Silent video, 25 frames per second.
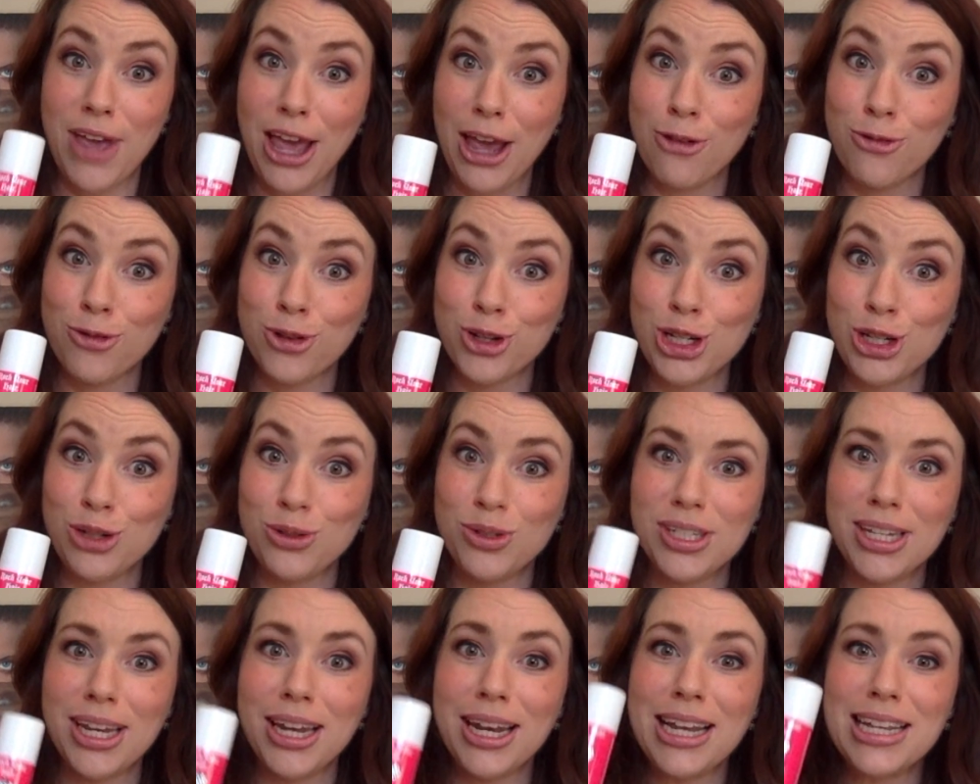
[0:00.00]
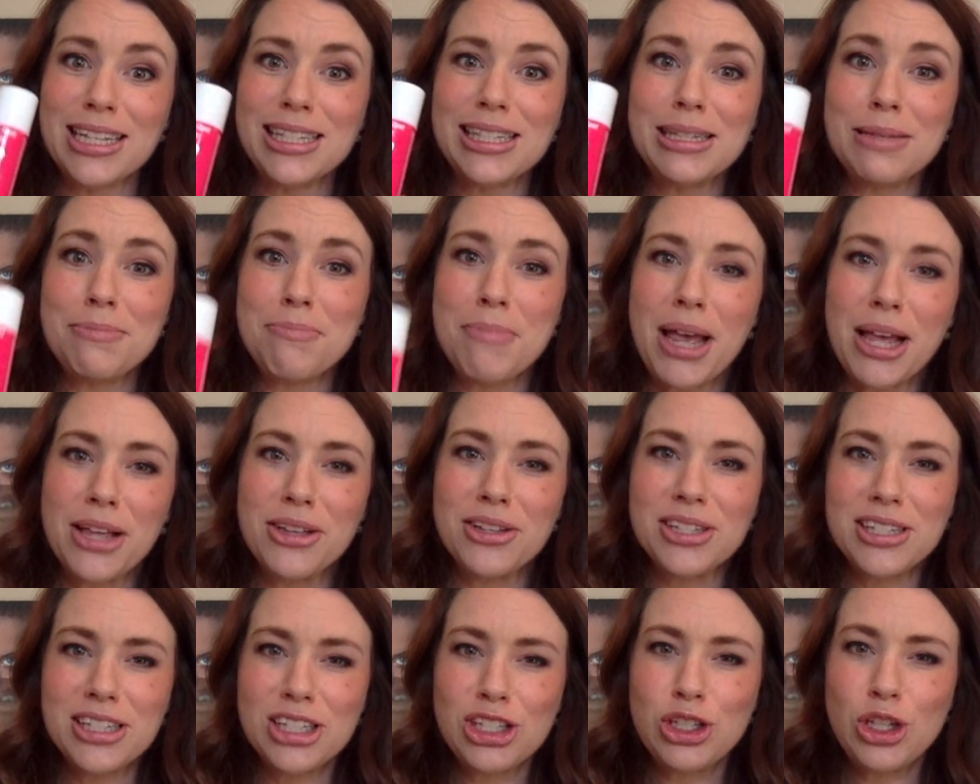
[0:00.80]
ever used, and it
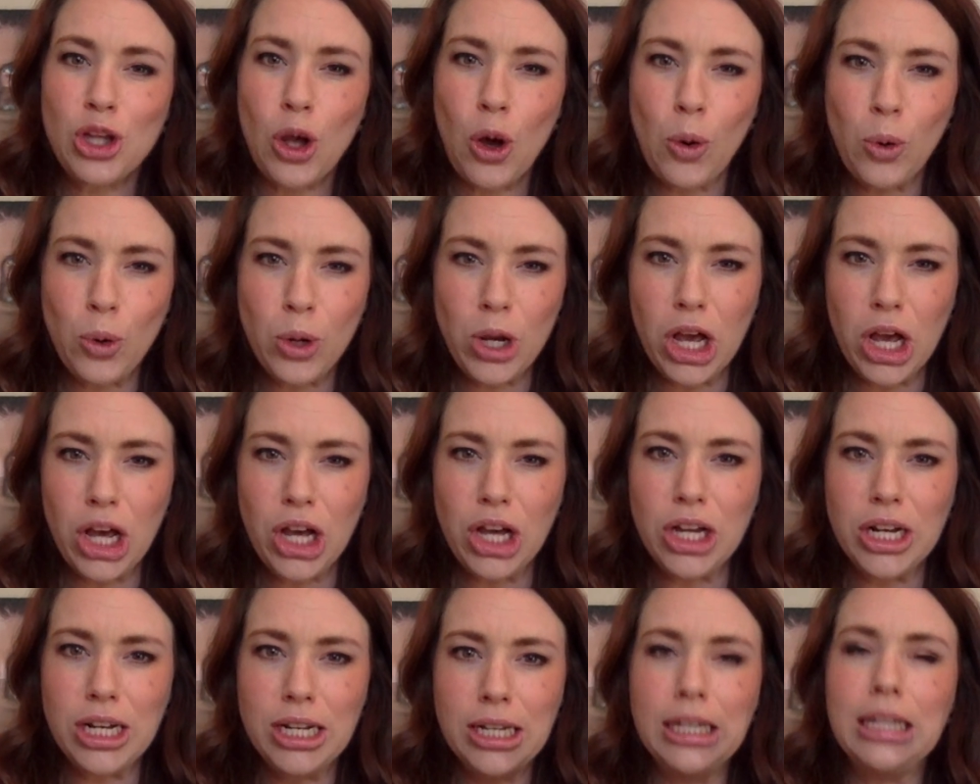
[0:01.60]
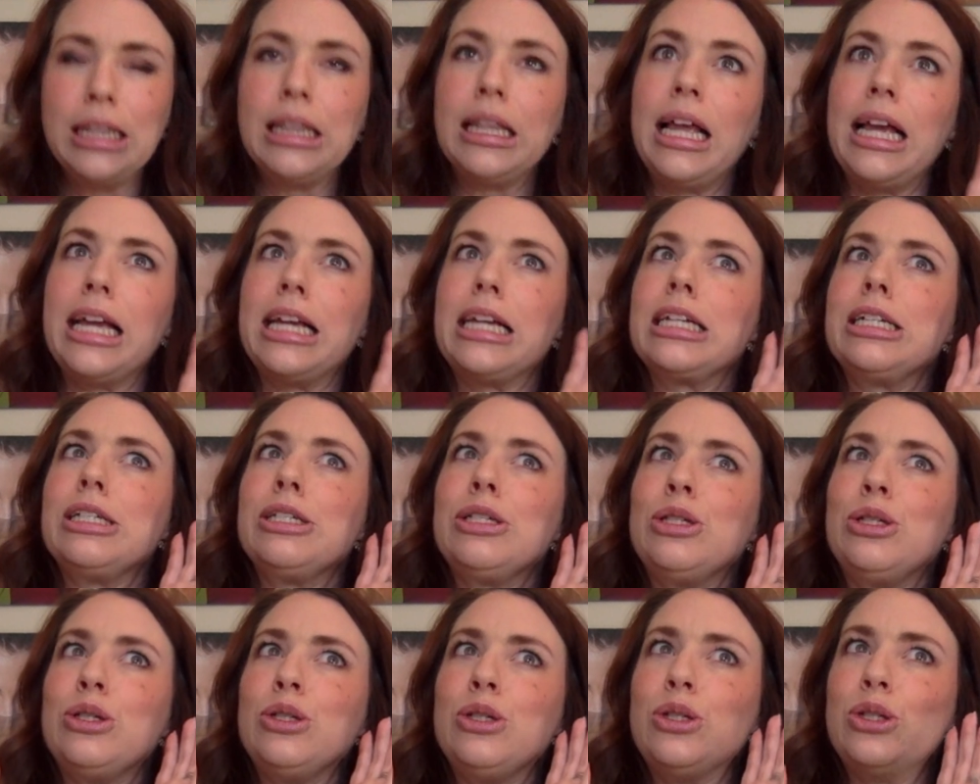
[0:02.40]
smells so good. Like,
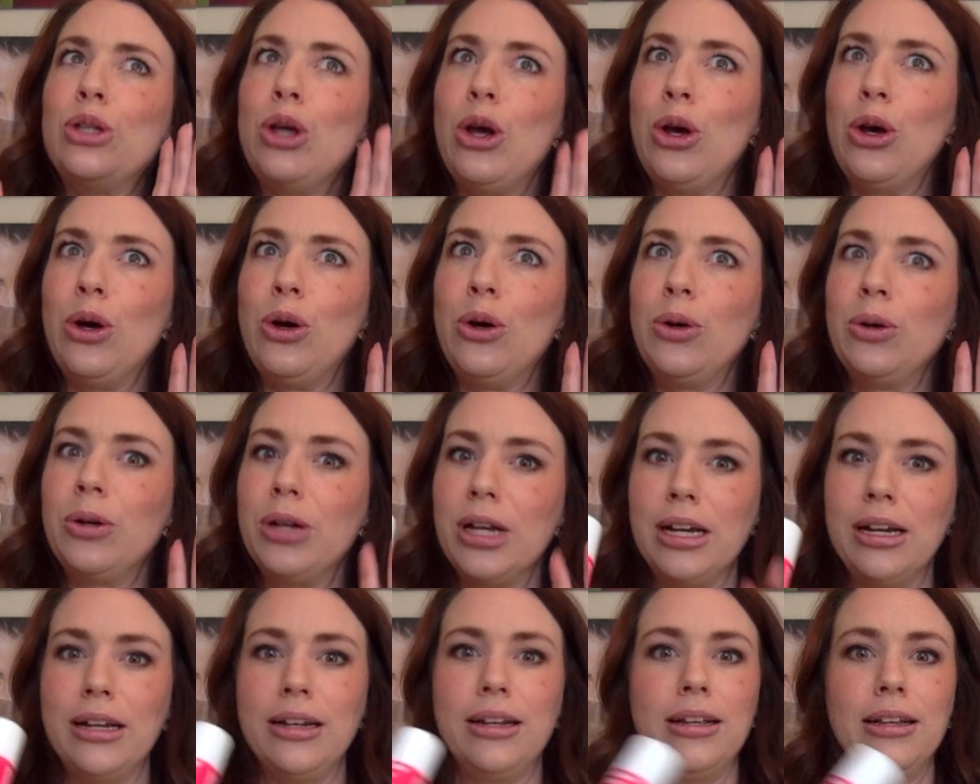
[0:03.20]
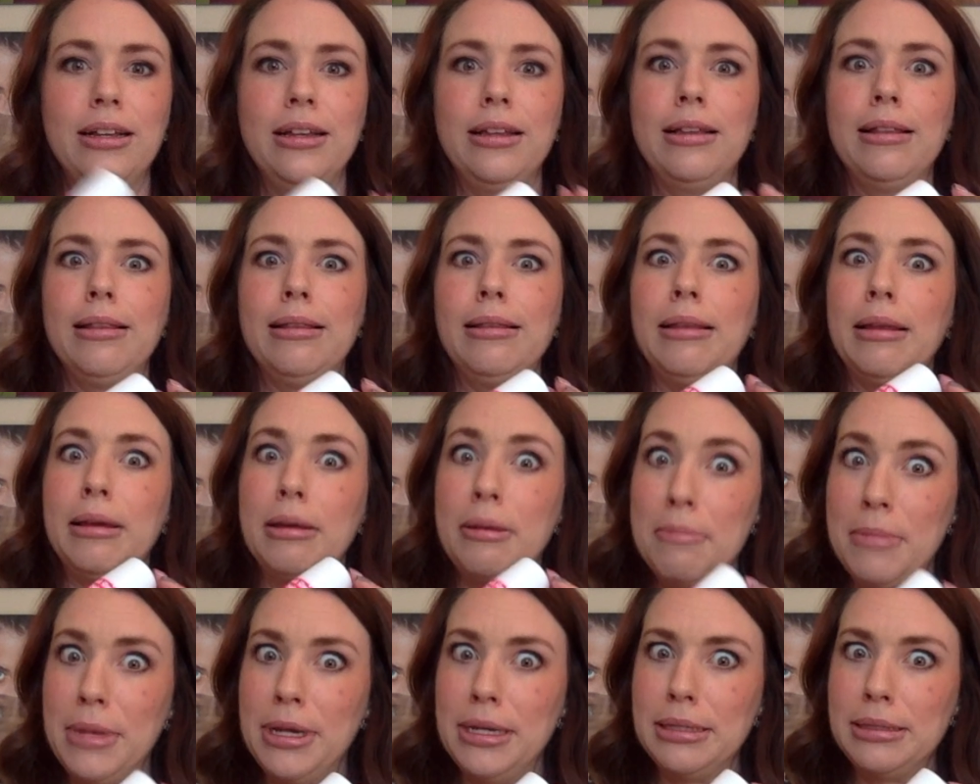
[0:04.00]
so good. Like,
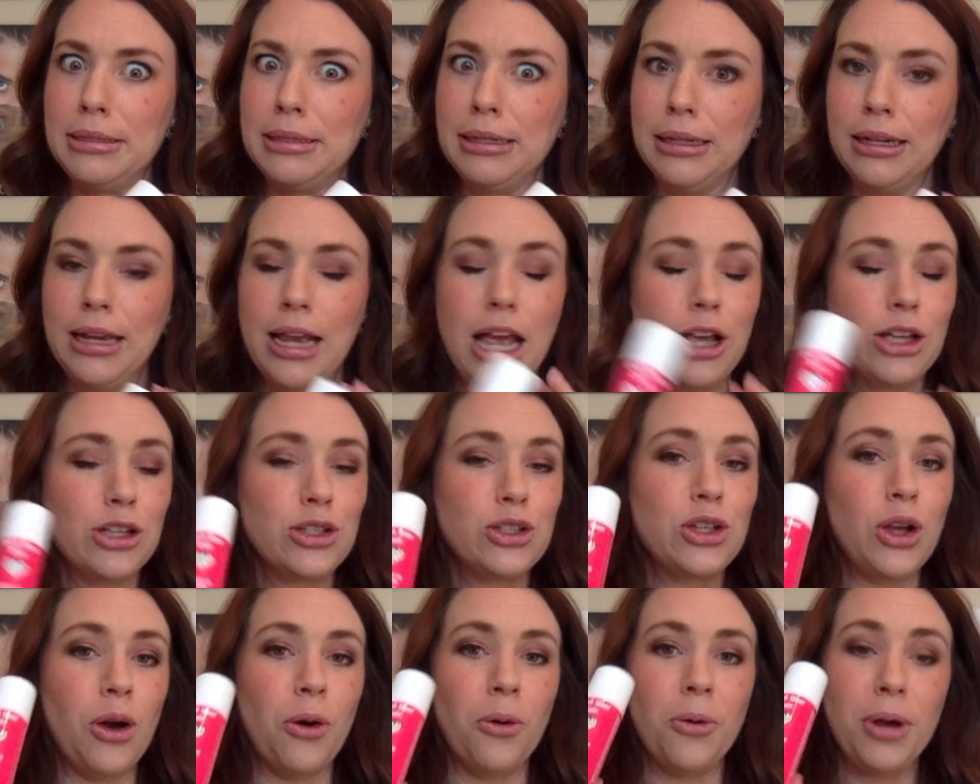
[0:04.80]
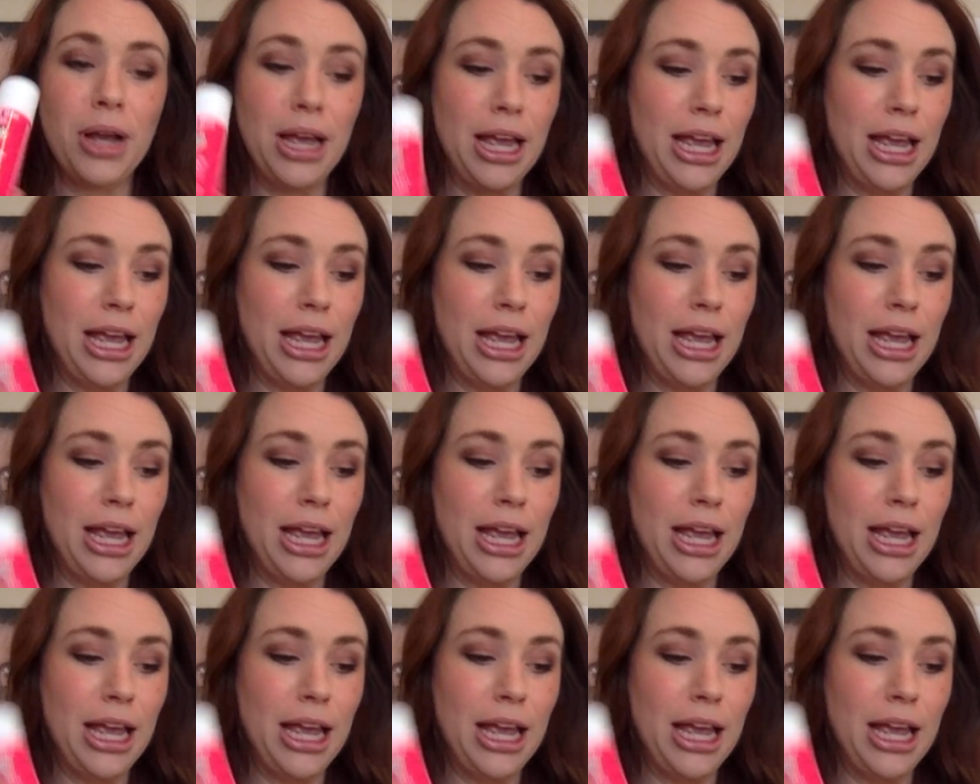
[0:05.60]
amazing. So